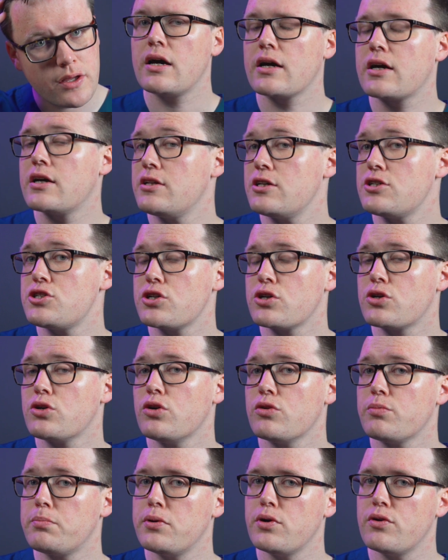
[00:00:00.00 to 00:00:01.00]
a condition
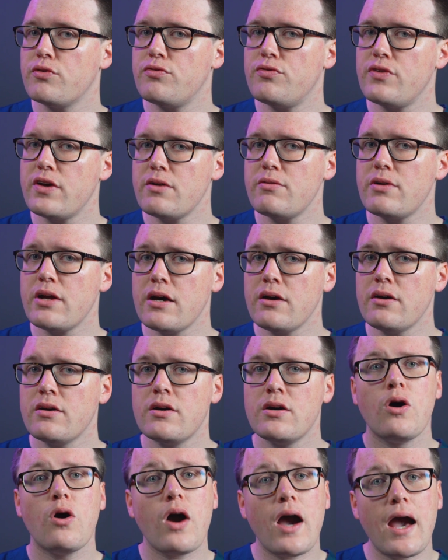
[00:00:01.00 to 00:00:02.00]
called porphyria,
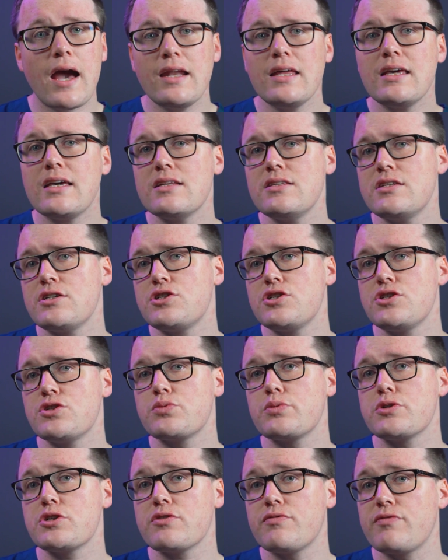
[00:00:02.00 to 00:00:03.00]
or any
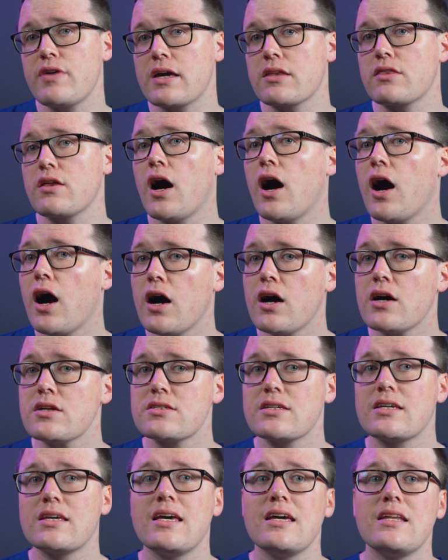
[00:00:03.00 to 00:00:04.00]
conditions which affect the
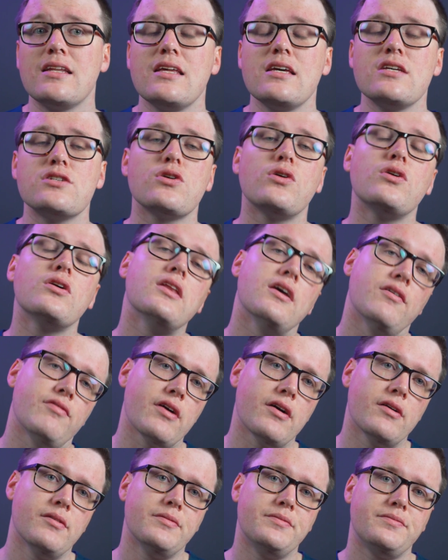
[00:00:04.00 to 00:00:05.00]
heart, kidneys, or
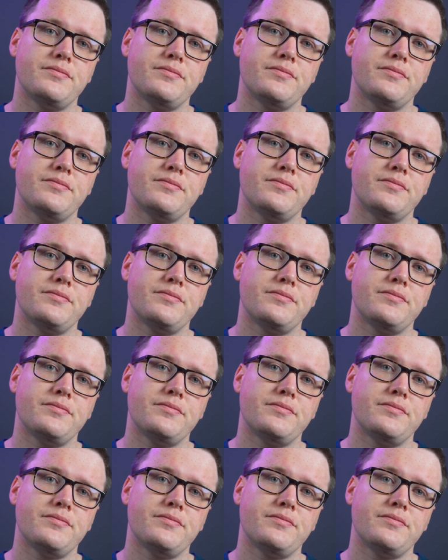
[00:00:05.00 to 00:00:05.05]
liver.